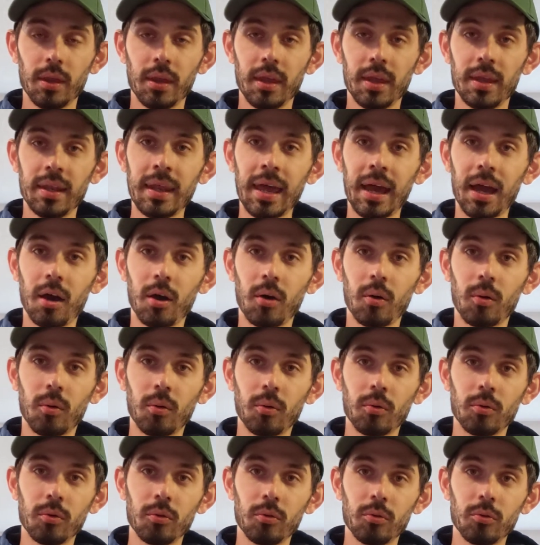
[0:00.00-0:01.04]
Now,
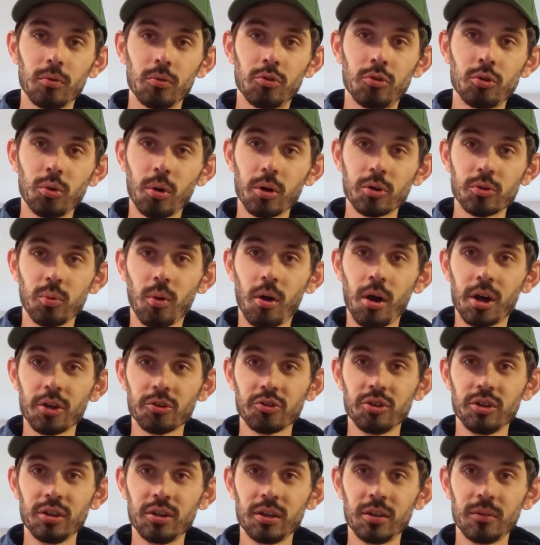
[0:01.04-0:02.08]
George
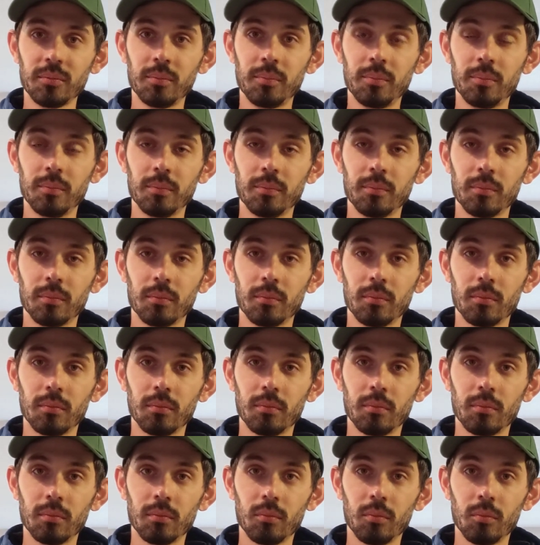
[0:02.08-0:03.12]
Washington
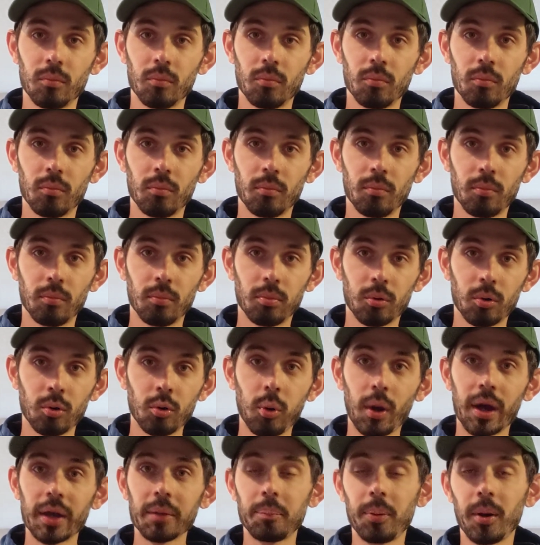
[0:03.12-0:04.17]

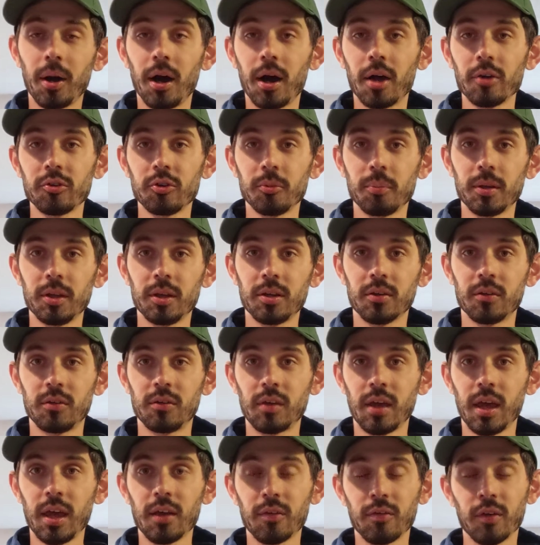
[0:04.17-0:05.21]
quite possibly could
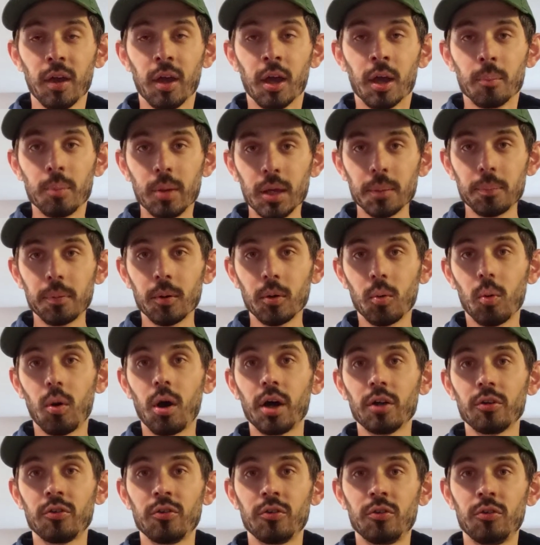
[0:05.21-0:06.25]
say if people
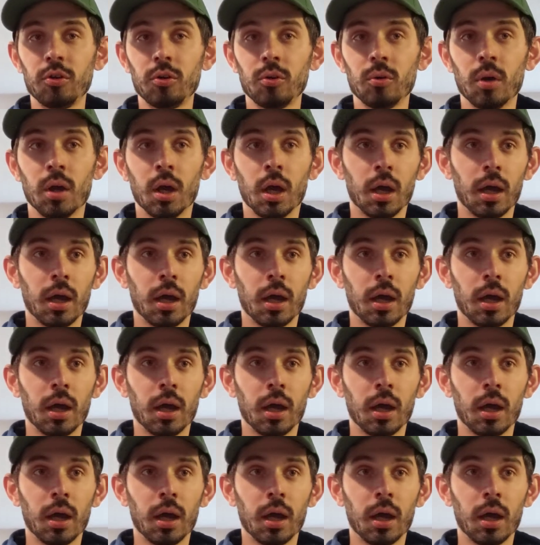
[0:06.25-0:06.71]
want to